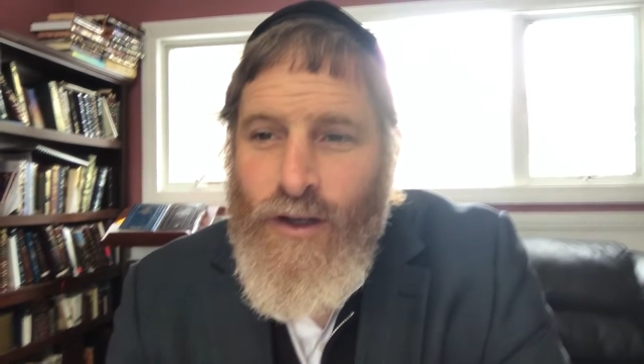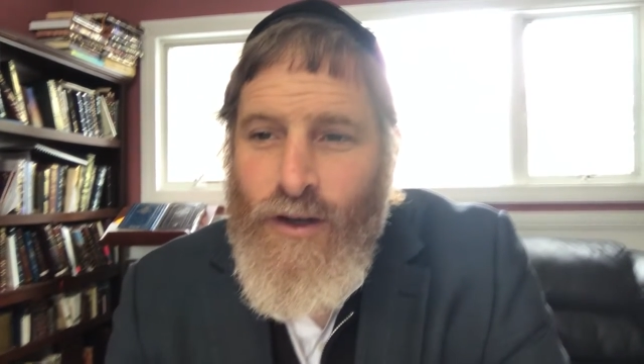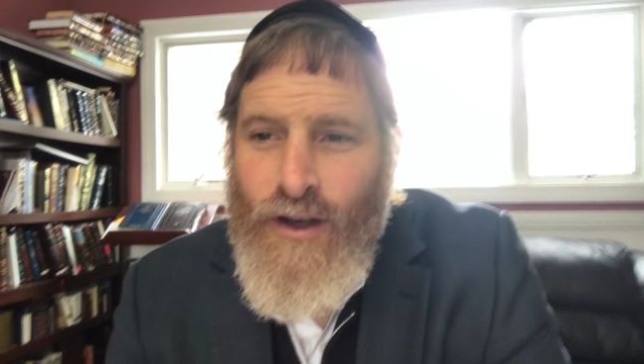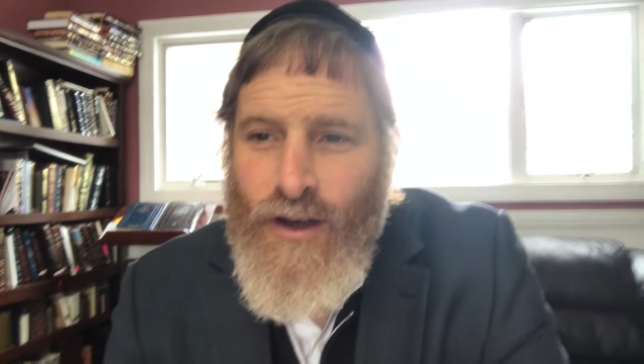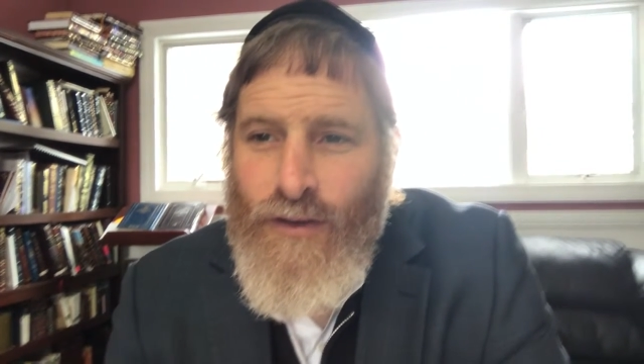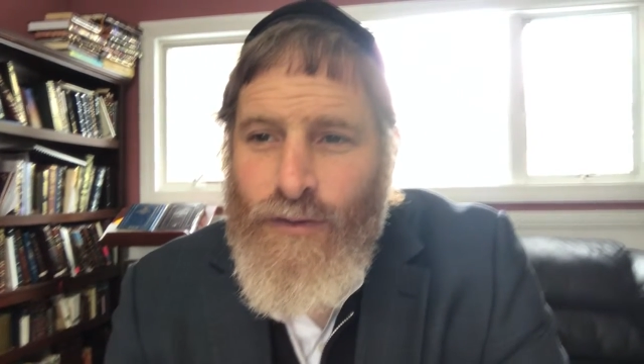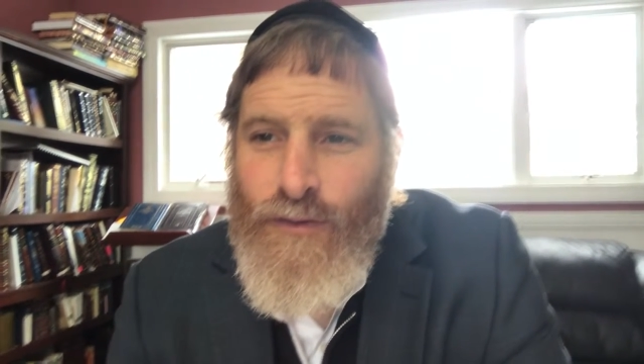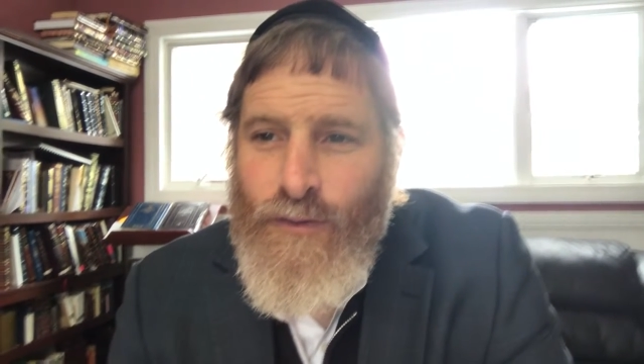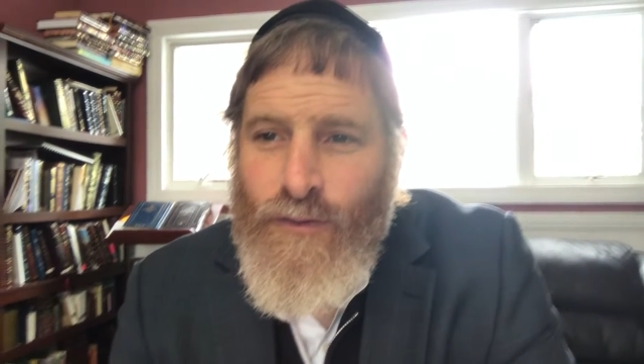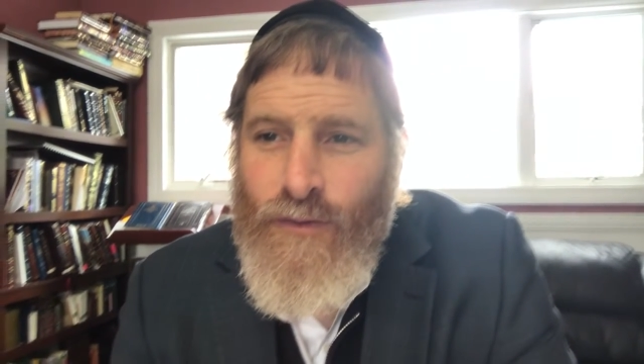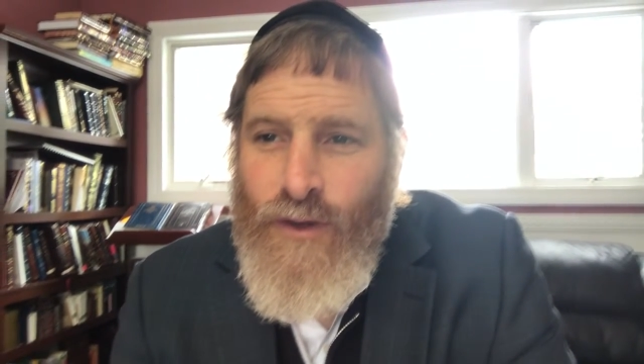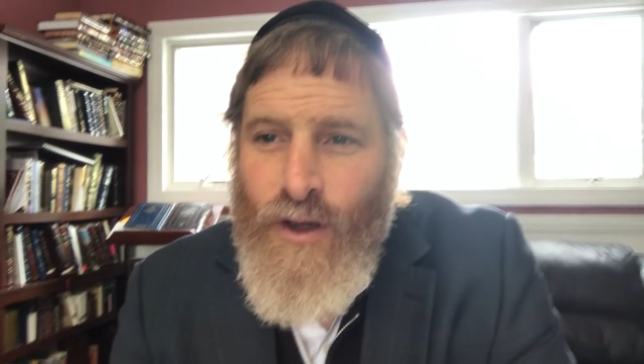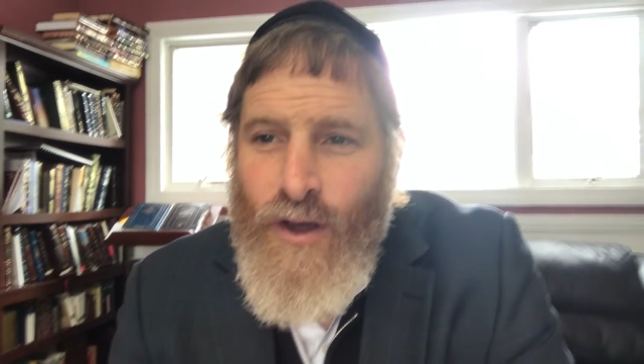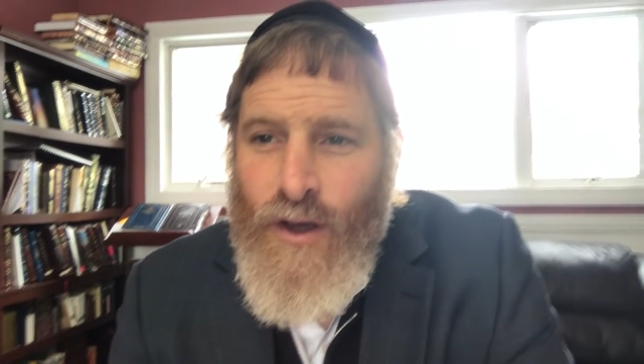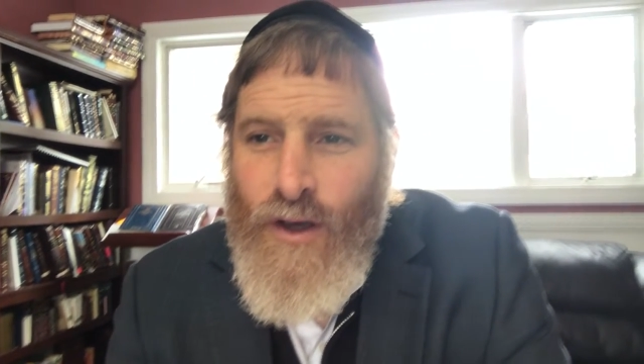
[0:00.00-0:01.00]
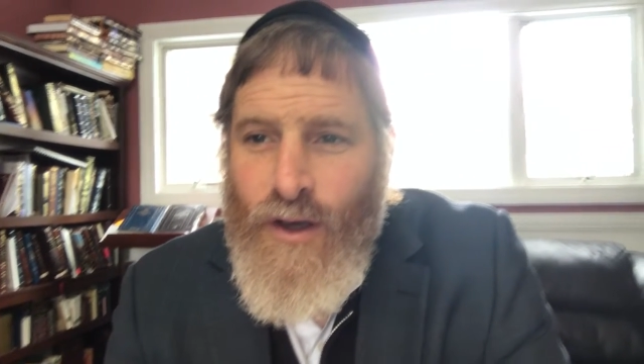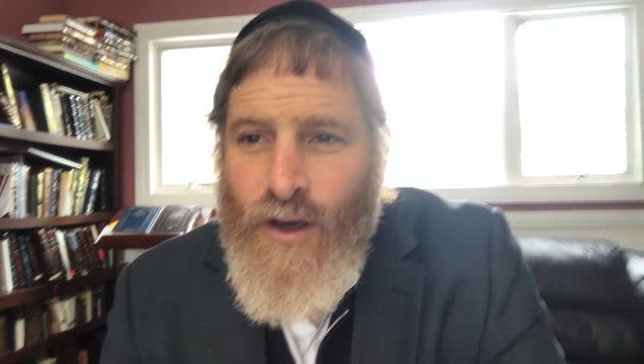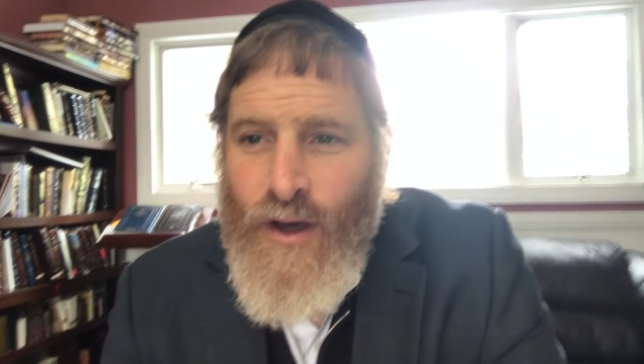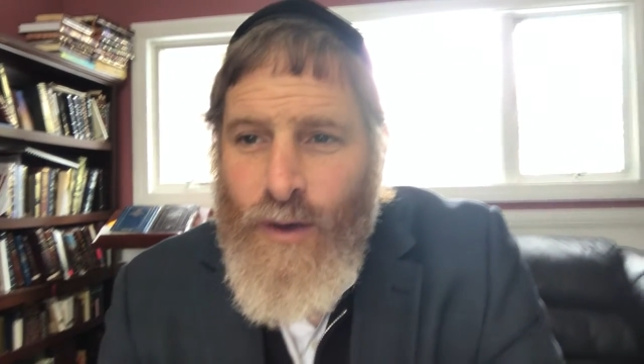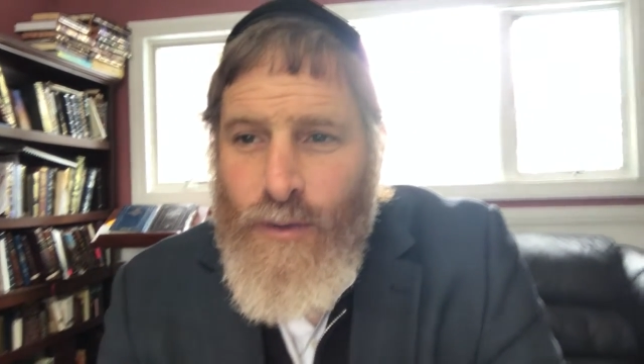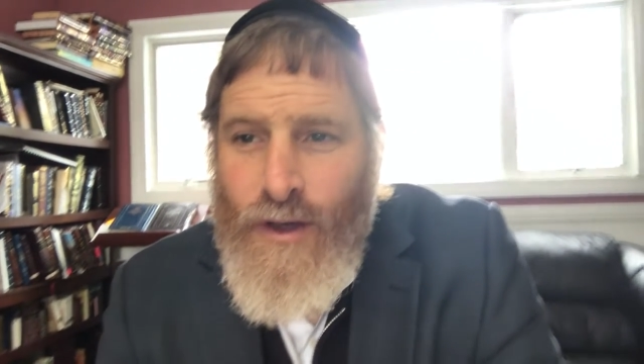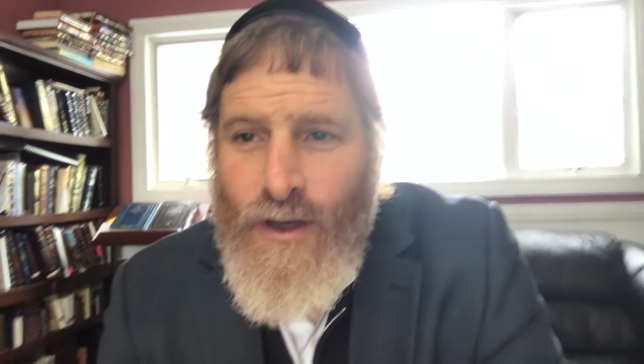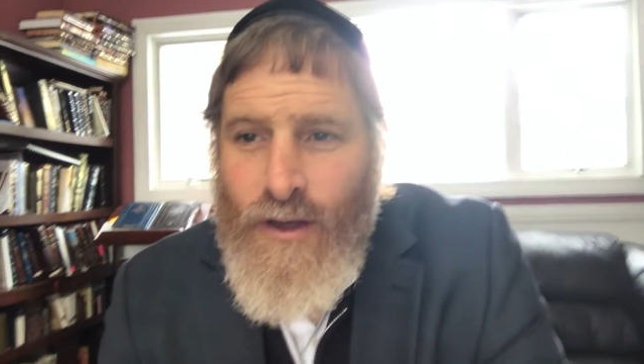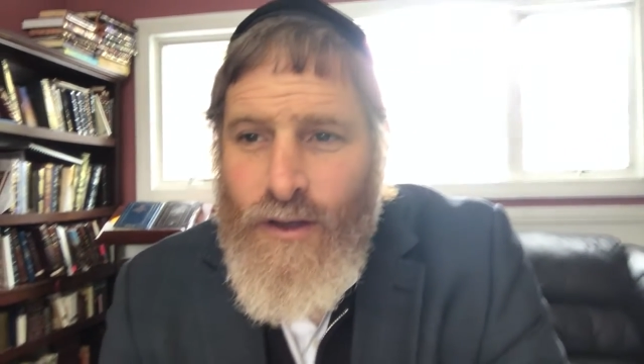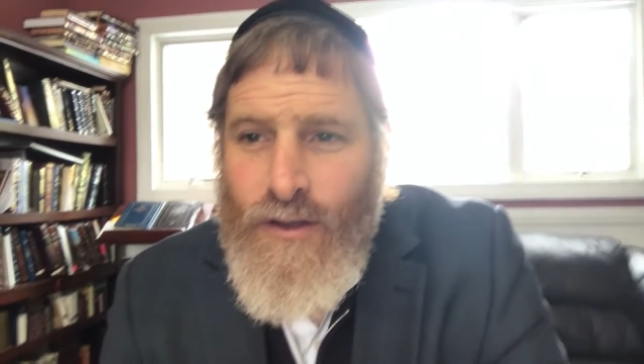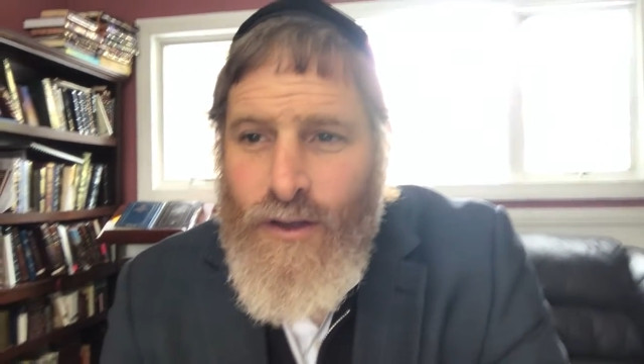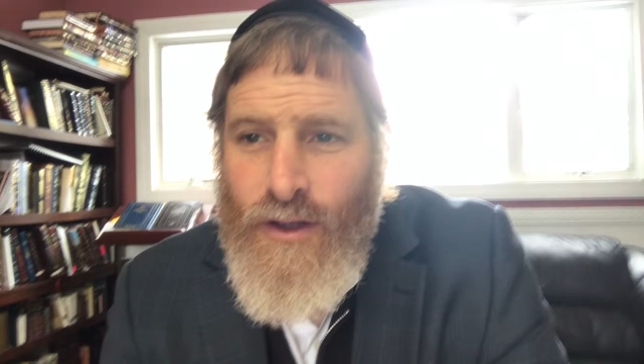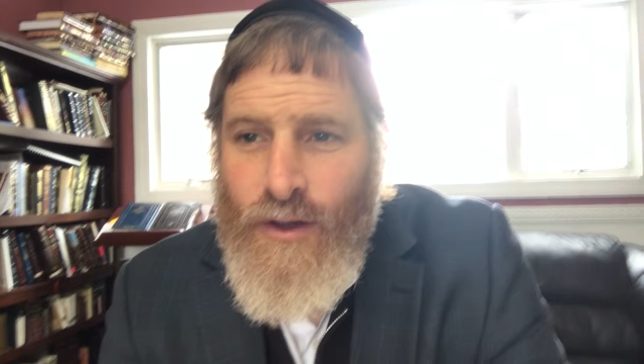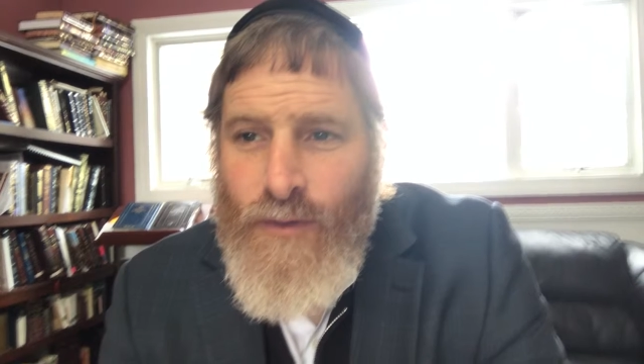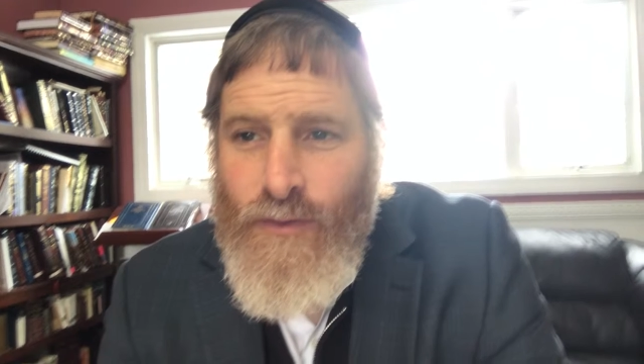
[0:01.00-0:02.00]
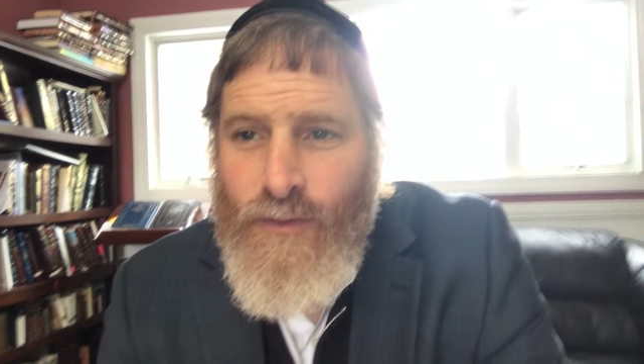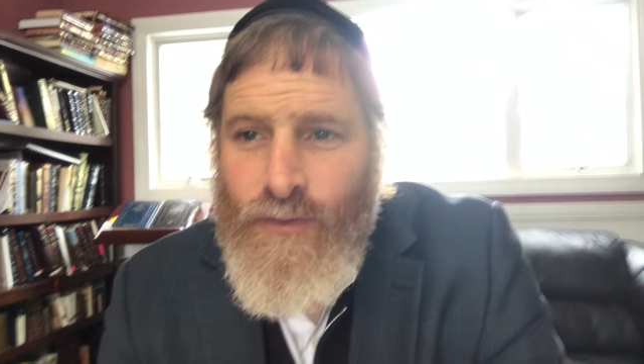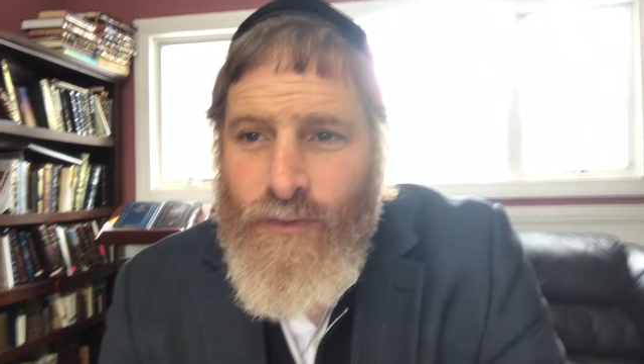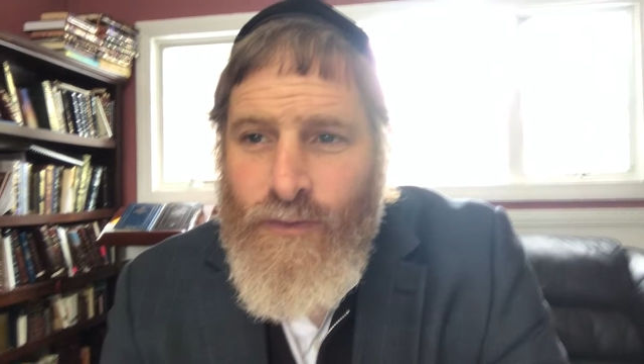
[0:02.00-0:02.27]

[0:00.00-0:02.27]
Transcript: enough, I'm making a siyum.